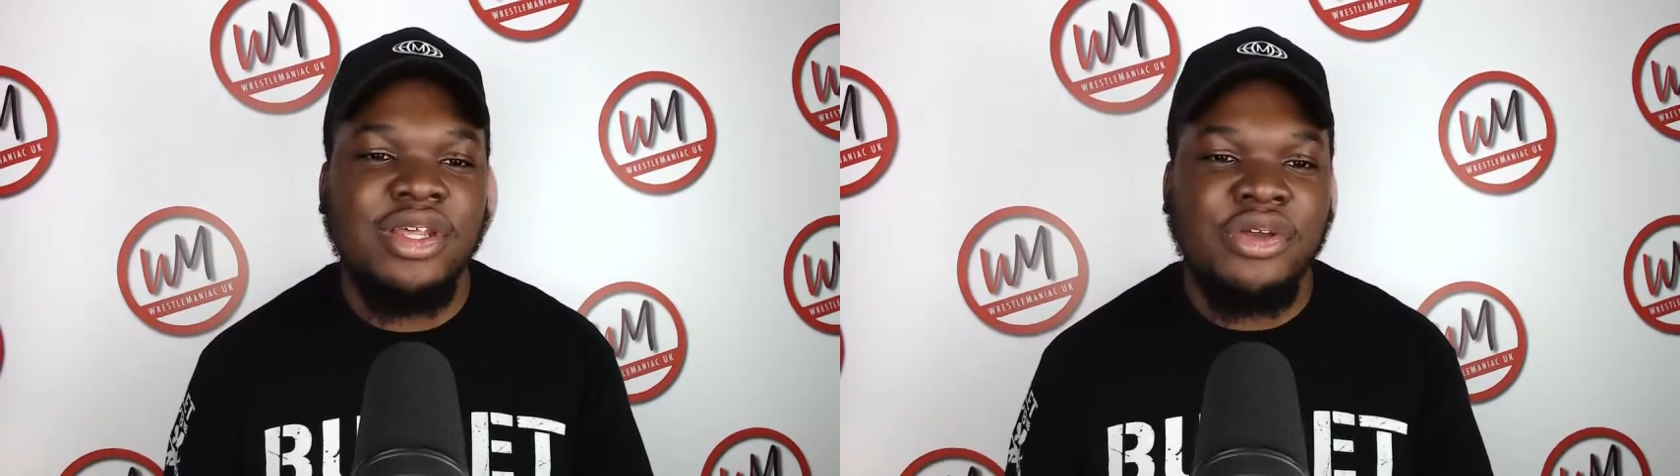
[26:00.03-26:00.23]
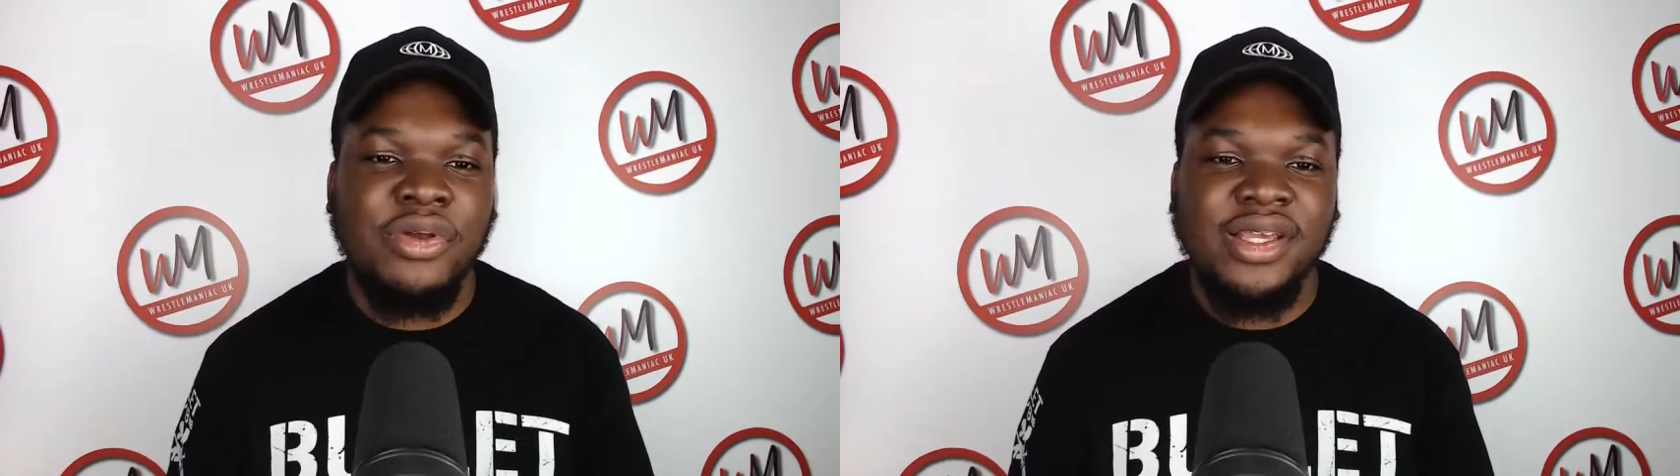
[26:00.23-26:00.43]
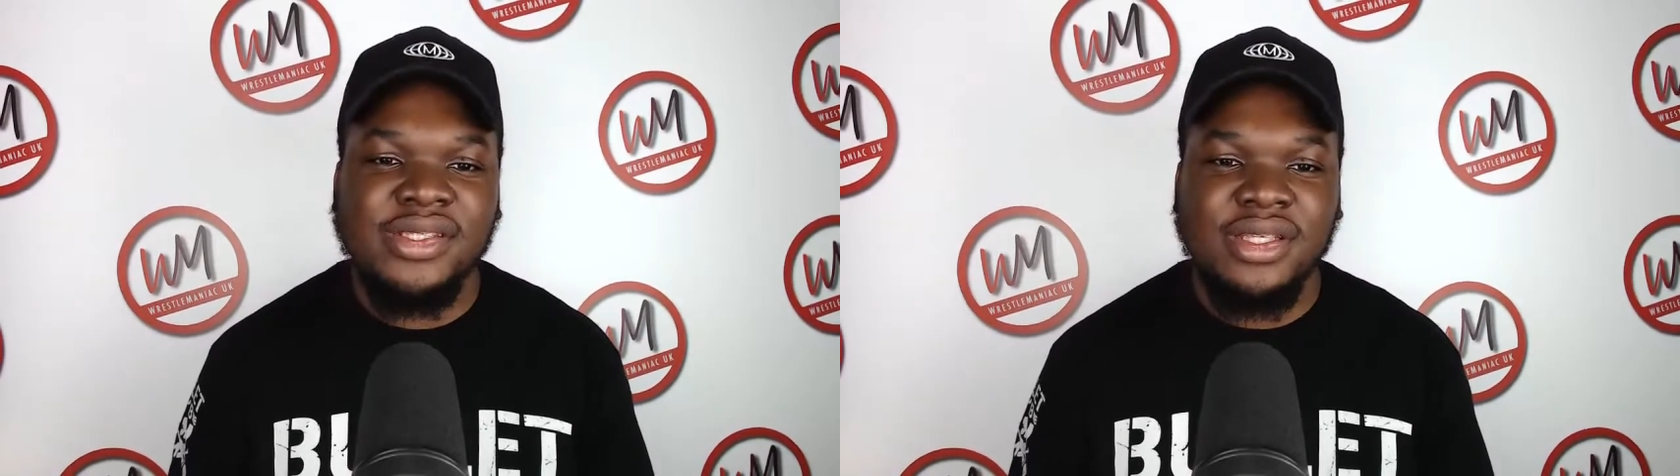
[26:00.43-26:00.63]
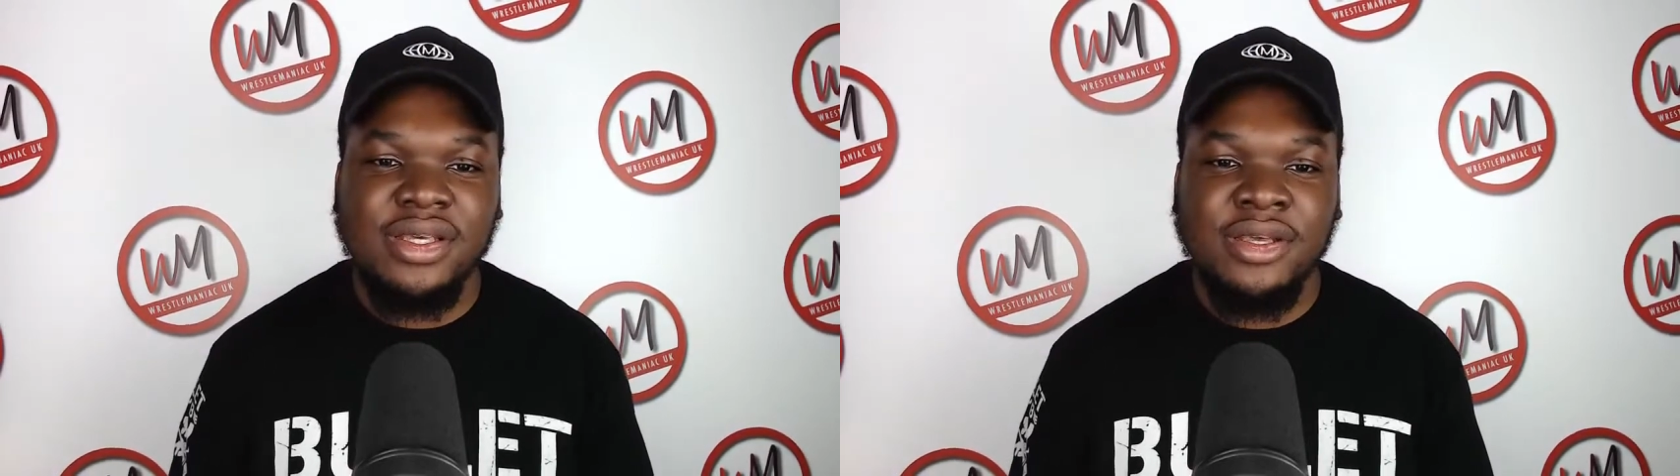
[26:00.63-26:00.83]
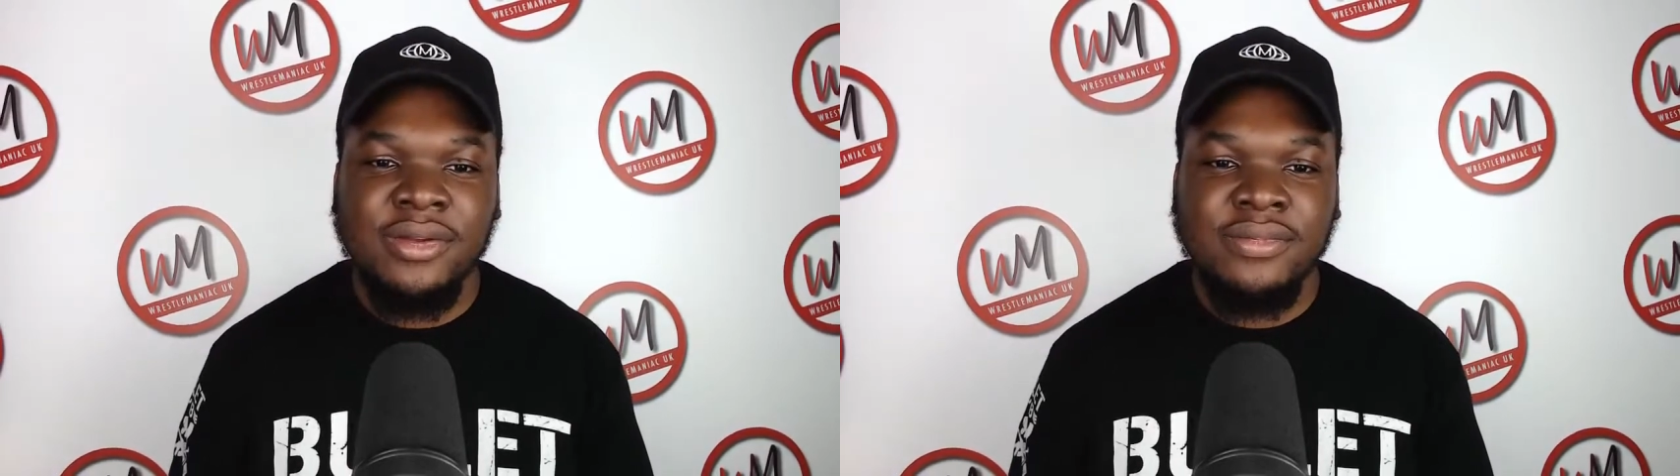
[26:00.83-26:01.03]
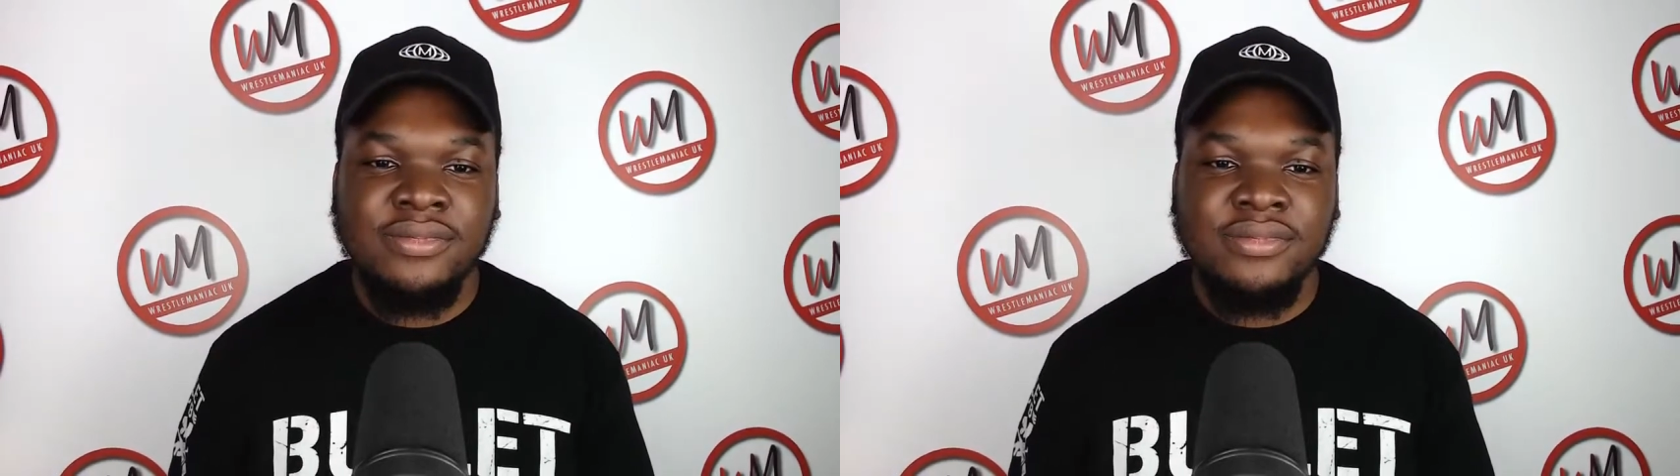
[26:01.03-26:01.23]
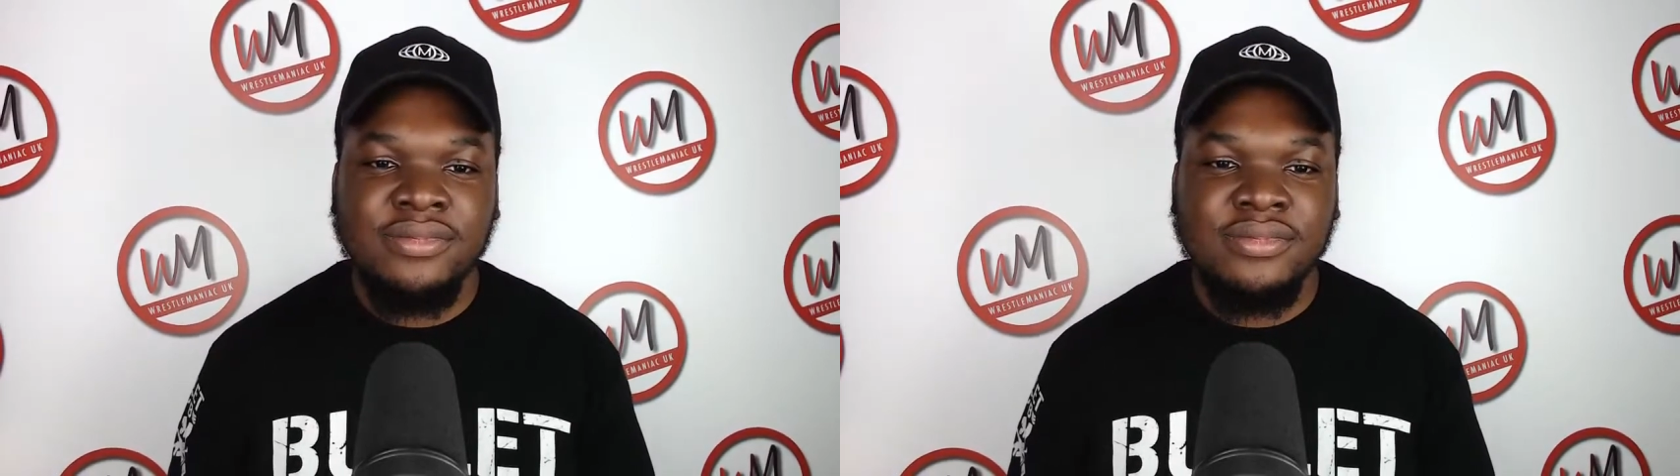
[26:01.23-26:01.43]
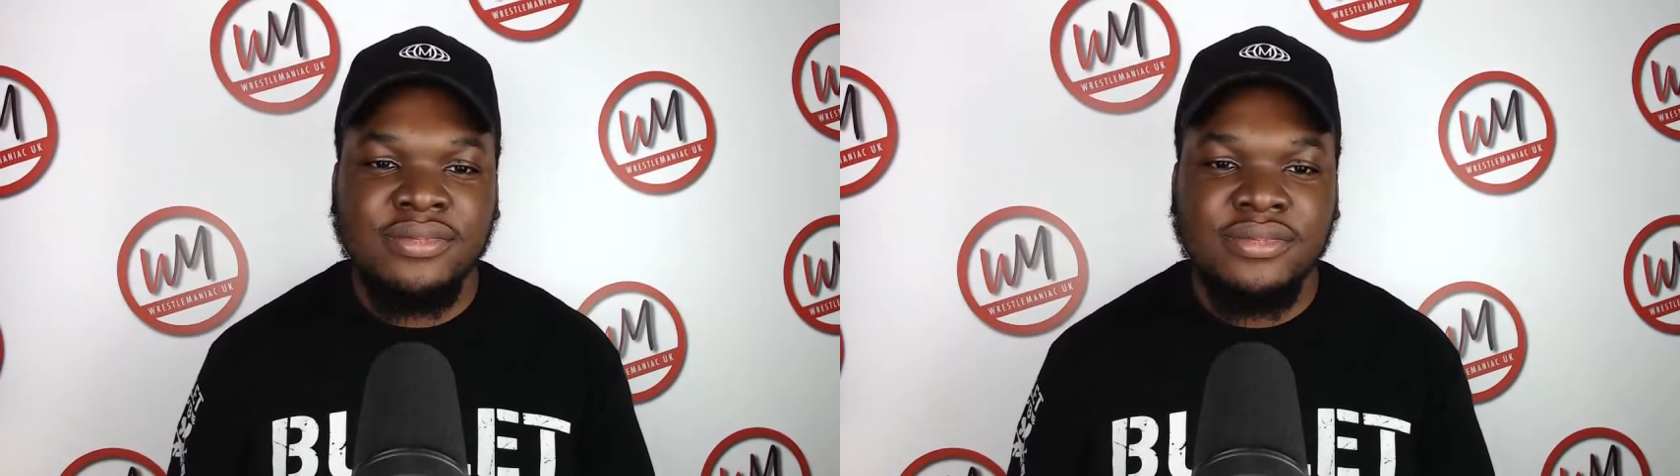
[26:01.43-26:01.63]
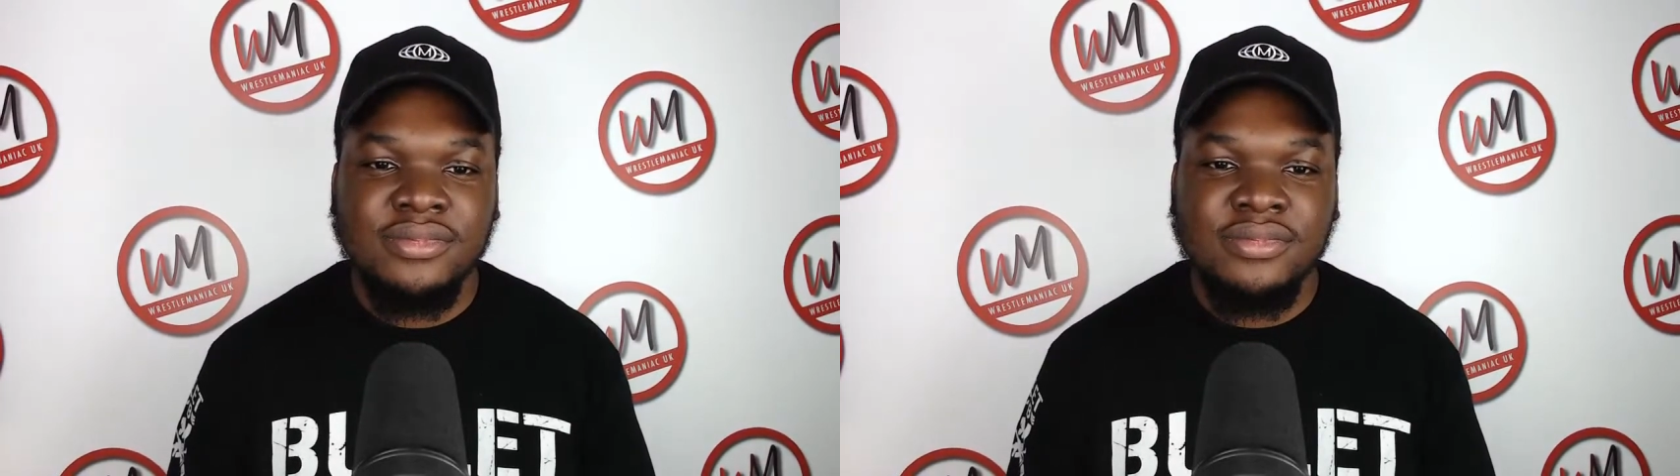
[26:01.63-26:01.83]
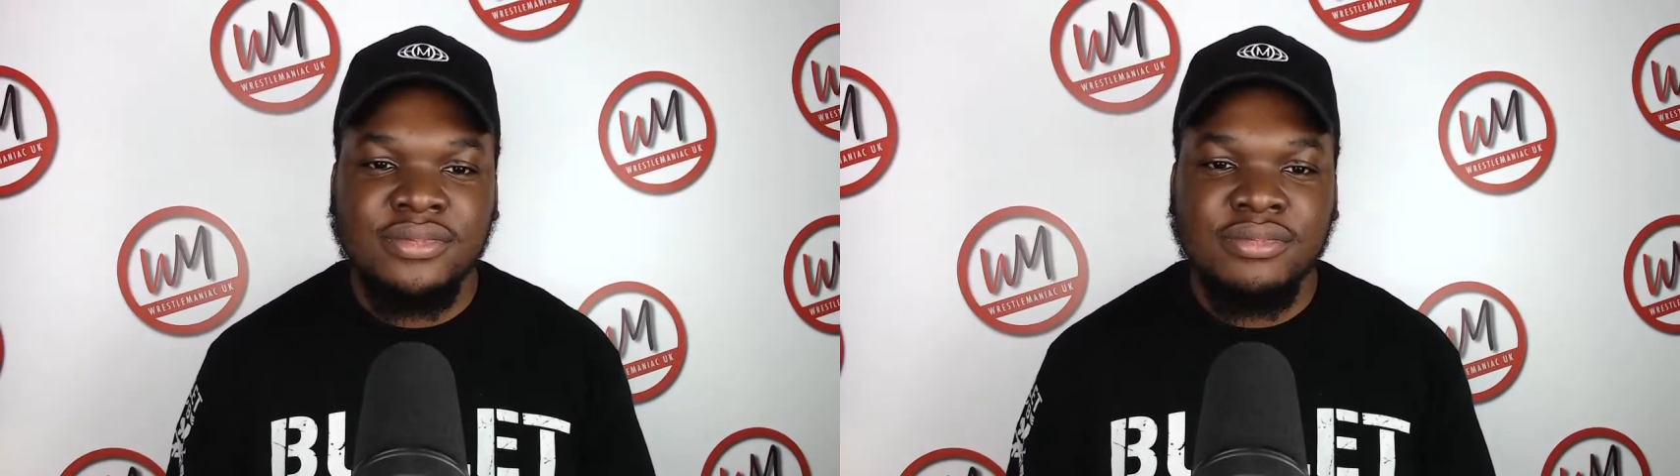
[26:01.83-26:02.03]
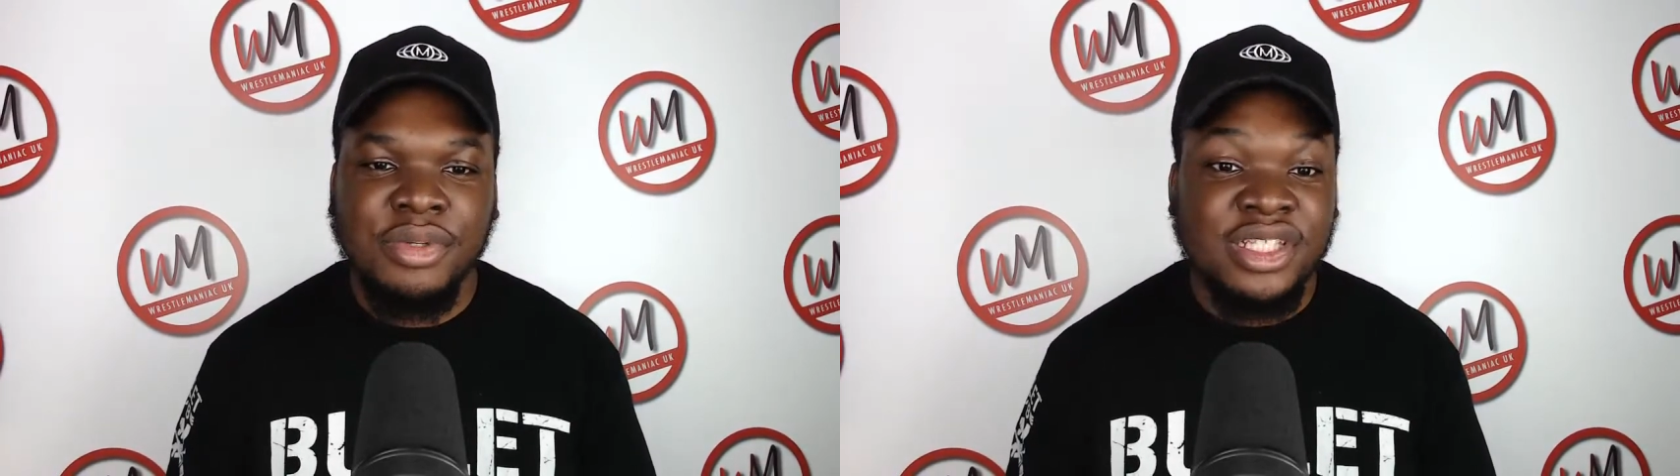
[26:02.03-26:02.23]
crazy. But